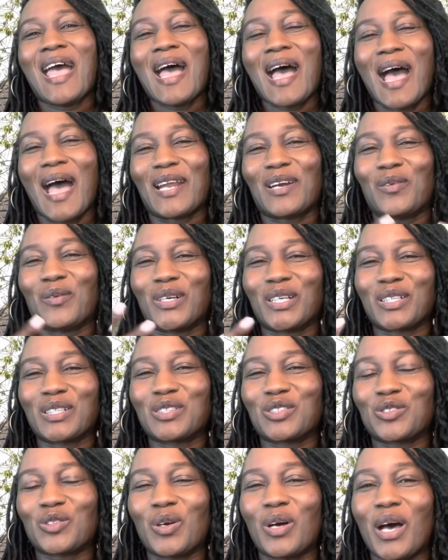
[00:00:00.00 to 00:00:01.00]
I don't want to
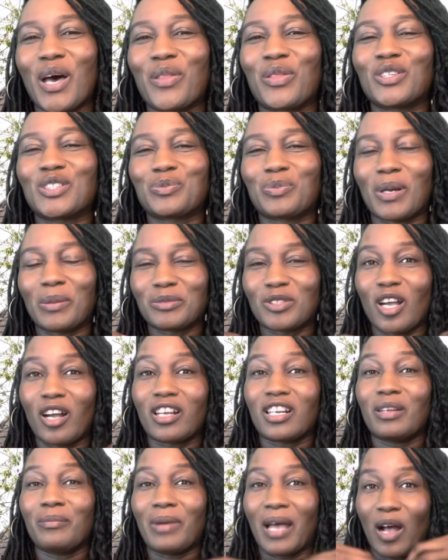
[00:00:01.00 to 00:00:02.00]
control others, but I'm
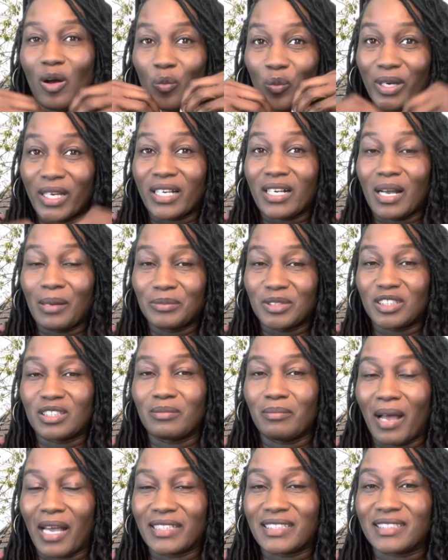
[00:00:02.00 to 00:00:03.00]
talking about when it comes to
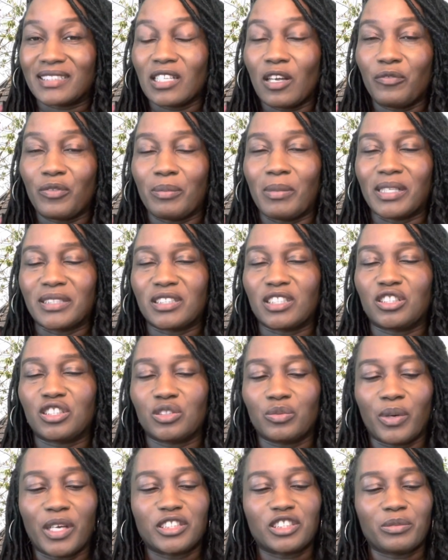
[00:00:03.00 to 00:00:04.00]
myself and my
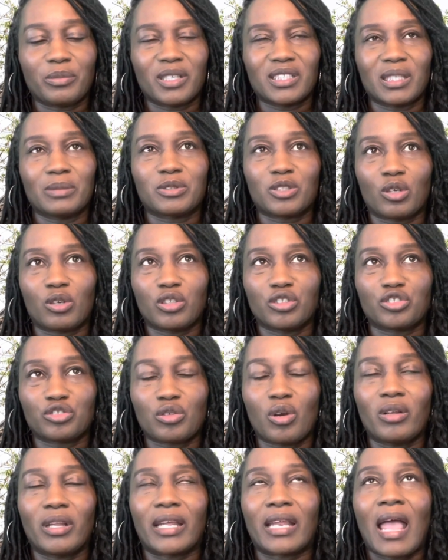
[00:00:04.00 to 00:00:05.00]
situation, because I'm so
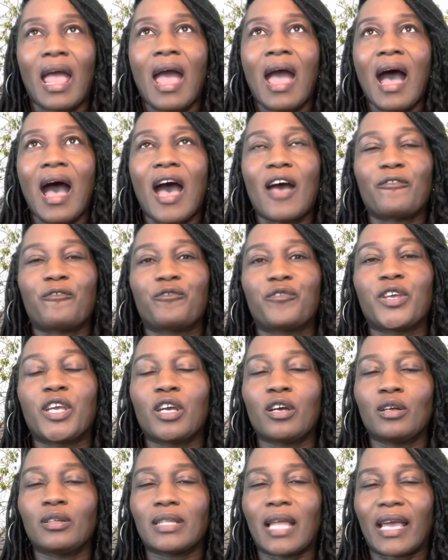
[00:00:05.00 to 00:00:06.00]
controlling, I
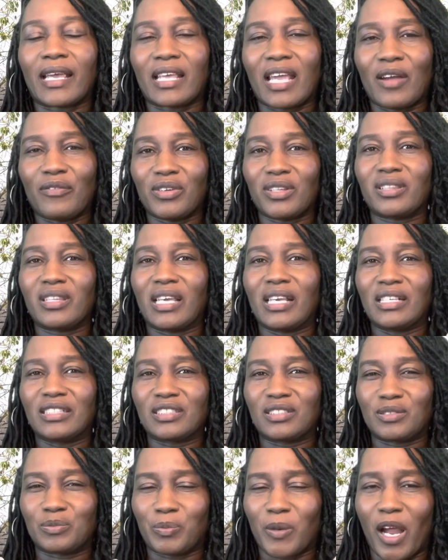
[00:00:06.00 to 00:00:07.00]
feel like everything is
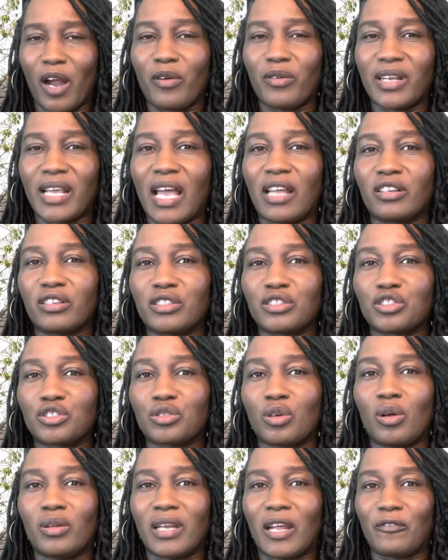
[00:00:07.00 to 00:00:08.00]
spiraling out of
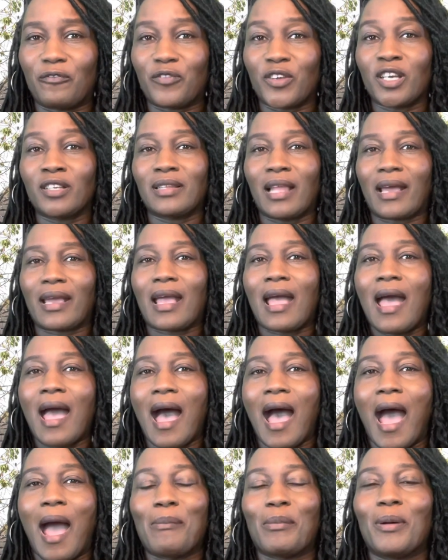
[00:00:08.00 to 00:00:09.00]
control, and I feel like
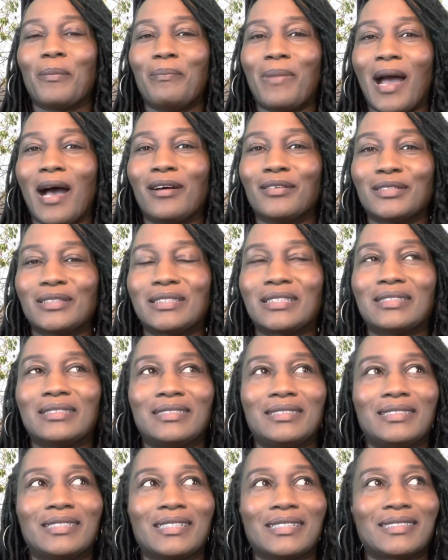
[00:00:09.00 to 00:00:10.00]
I'm about to
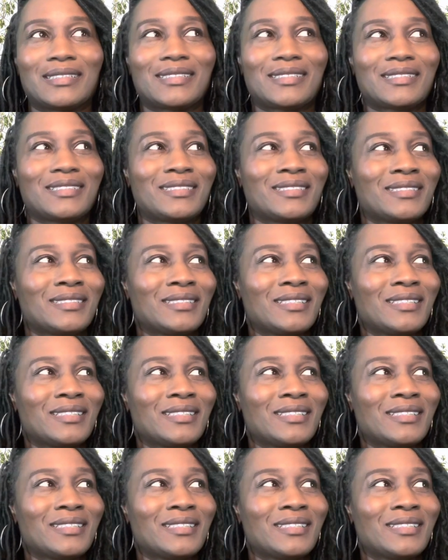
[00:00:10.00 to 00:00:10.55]
just